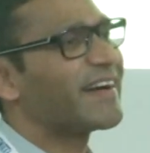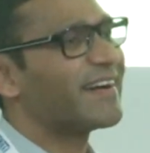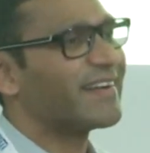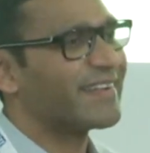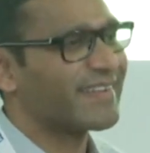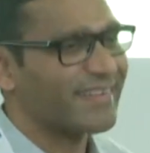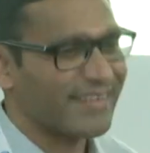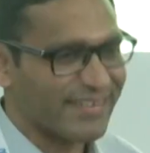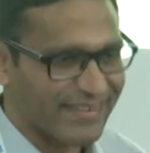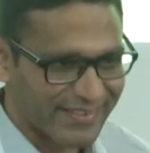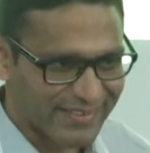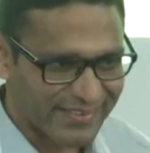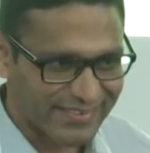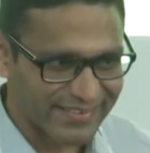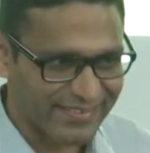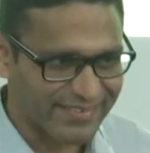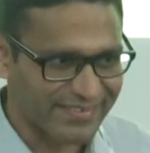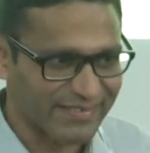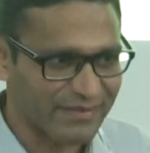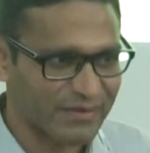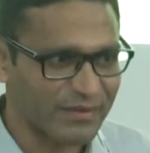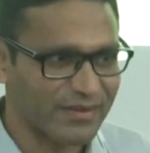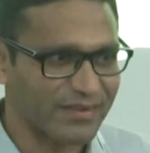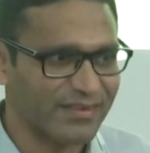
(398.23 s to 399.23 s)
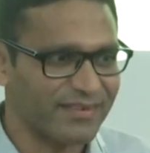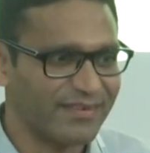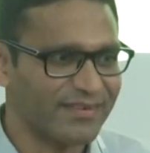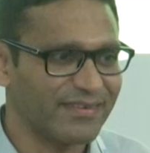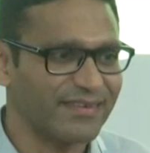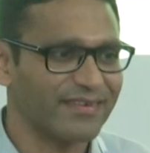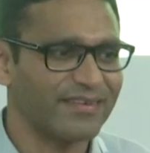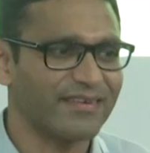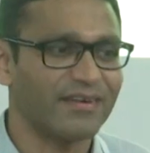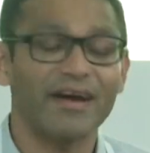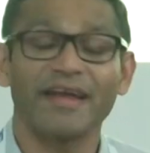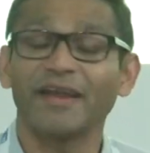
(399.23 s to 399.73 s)

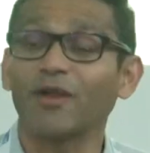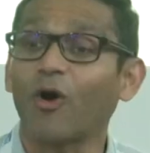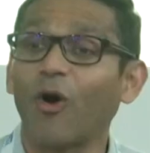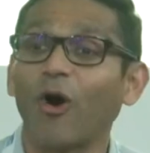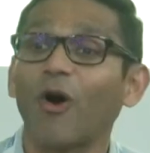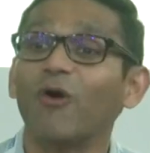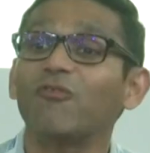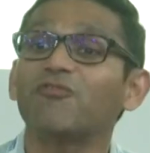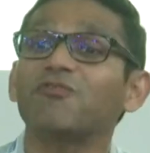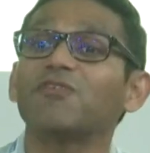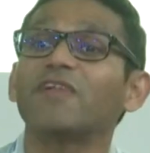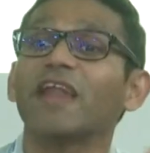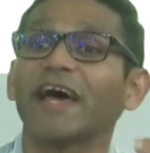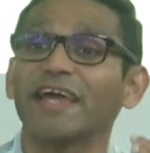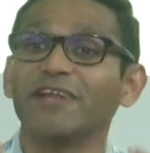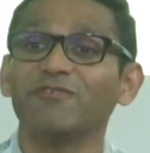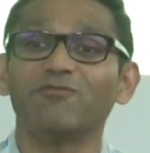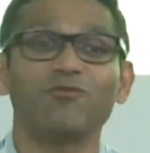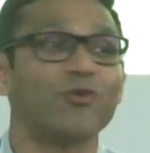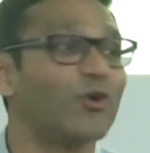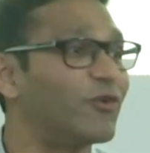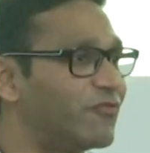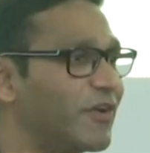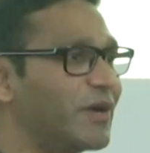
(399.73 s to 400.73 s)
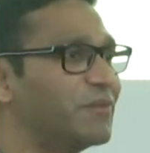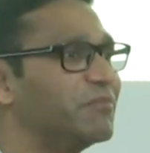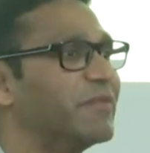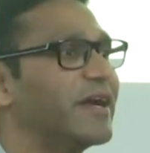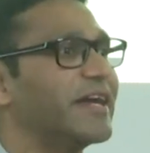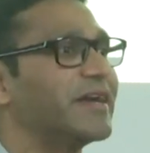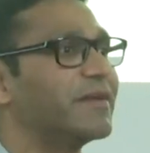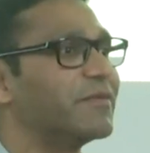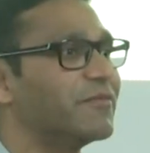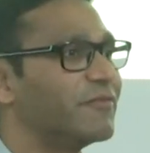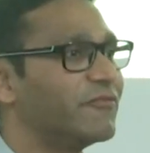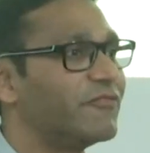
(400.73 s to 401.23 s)
an offline fulfillment